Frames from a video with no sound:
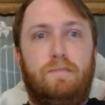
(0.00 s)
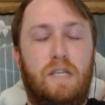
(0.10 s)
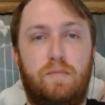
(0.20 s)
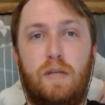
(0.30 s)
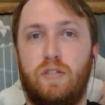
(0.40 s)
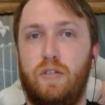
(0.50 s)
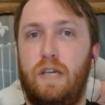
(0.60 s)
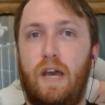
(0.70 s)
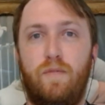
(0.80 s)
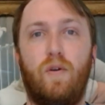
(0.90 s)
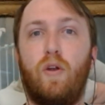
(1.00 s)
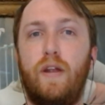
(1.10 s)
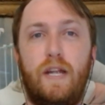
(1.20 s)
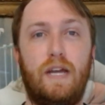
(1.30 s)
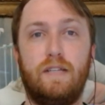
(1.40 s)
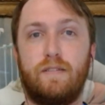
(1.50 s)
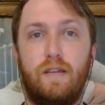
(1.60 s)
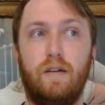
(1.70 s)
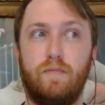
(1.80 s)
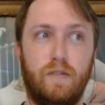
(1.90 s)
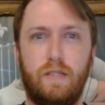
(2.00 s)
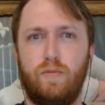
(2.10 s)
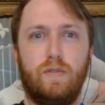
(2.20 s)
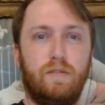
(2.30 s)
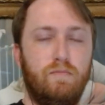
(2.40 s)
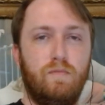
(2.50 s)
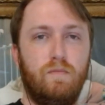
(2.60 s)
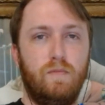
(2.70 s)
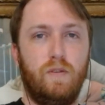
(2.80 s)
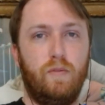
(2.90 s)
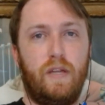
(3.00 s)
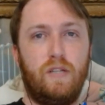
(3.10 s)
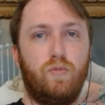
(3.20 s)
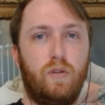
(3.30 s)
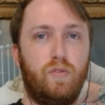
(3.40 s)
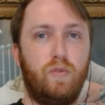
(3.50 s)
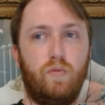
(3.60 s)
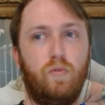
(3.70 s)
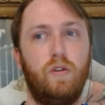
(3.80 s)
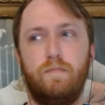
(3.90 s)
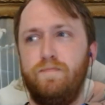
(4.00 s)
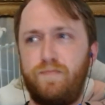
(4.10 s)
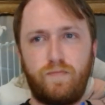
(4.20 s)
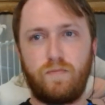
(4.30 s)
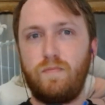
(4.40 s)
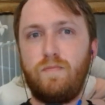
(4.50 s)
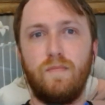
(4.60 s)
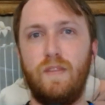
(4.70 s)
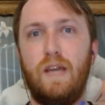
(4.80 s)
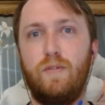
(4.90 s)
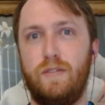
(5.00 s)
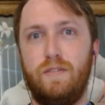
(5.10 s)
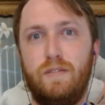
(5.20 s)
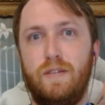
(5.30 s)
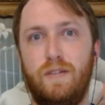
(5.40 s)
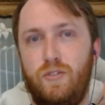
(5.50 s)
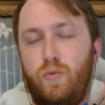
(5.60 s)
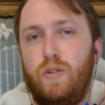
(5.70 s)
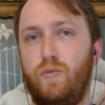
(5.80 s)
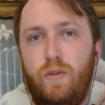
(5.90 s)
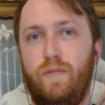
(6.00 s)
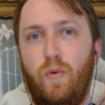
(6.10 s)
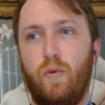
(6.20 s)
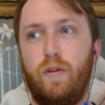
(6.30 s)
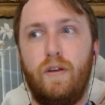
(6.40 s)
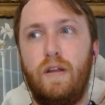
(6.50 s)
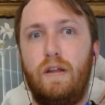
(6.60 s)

especially how far AI has come because this was you know late 2021 now it's 2024